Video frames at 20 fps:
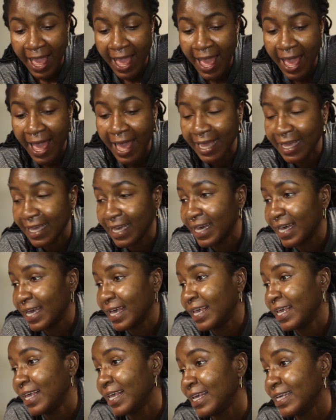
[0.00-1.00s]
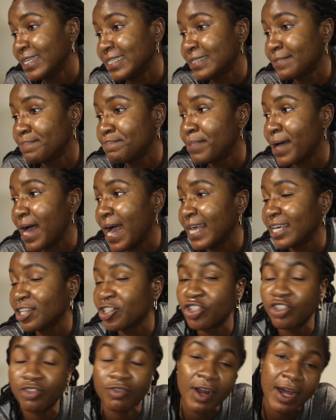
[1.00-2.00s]
I got hit by a
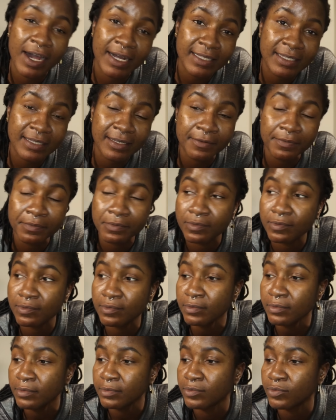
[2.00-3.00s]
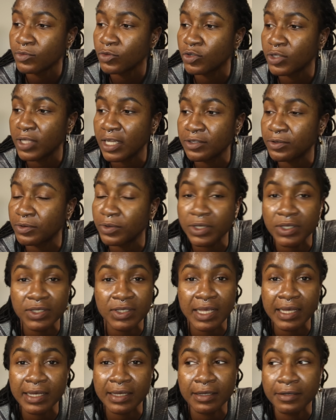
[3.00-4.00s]
truck. No, that's not what you
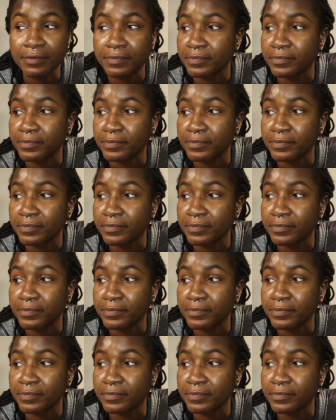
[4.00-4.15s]
sang.